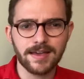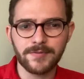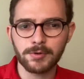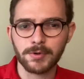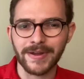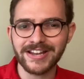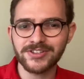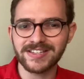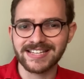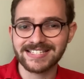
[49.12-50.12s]
If you
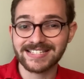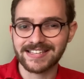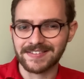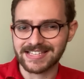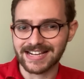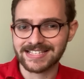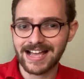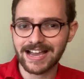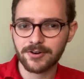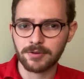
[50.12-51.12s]
arrange the disks in this
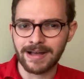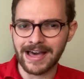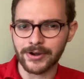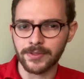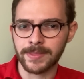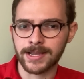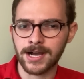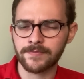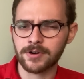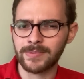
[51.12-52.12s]
hexagonal pattern, they
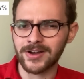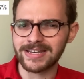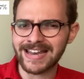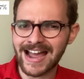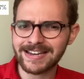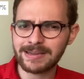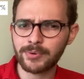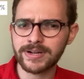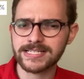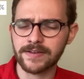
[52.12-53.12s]
cover about
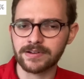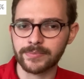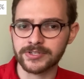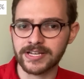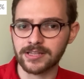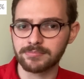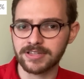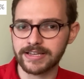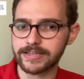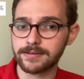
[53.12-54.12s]
90.7% of the
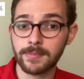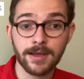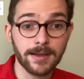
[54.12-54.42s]
plane.